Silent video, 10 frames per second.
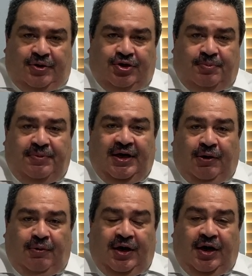should be
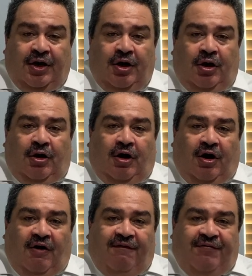aware
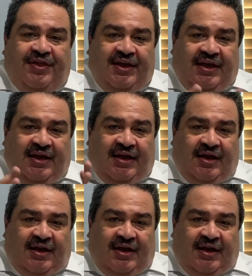of the